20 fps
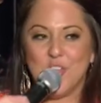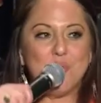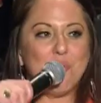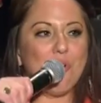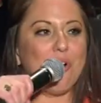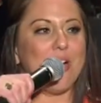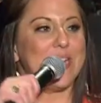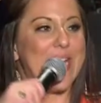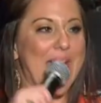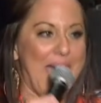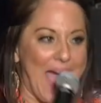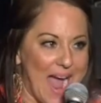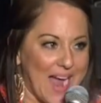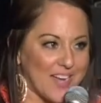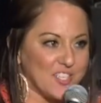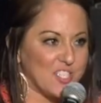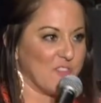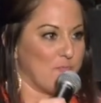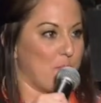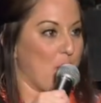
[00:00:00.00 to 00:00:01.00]
You are an
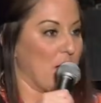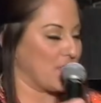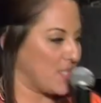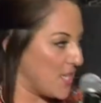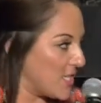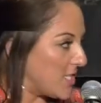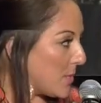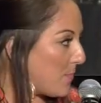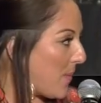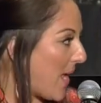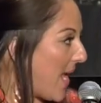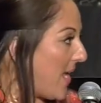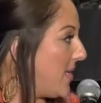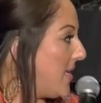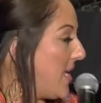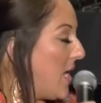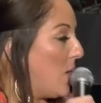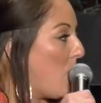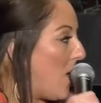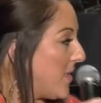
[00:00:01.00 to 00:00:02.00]
active
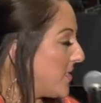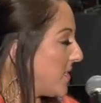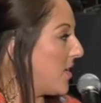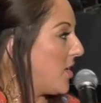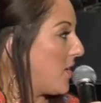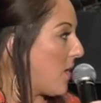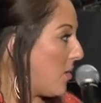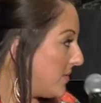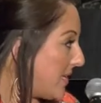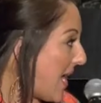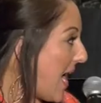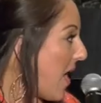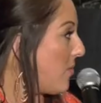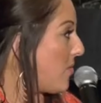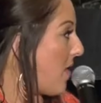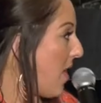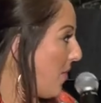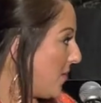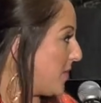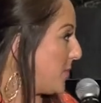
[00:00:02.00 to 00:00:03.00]
participant in what's going to go
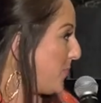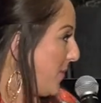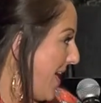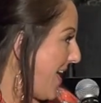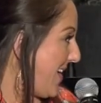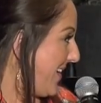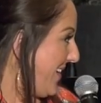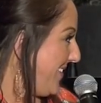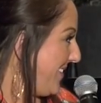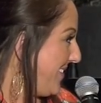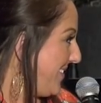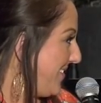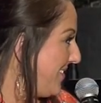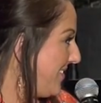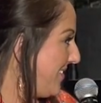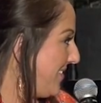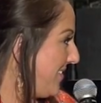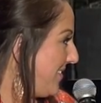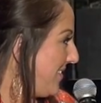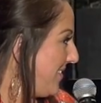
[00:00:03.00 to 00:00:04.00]
down on this planet,
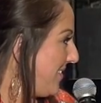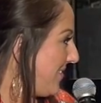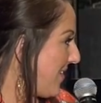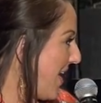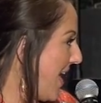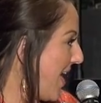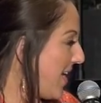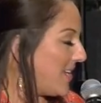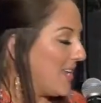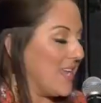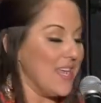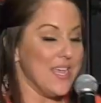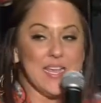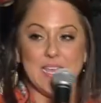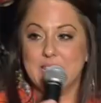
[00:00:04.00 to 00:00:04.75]
right?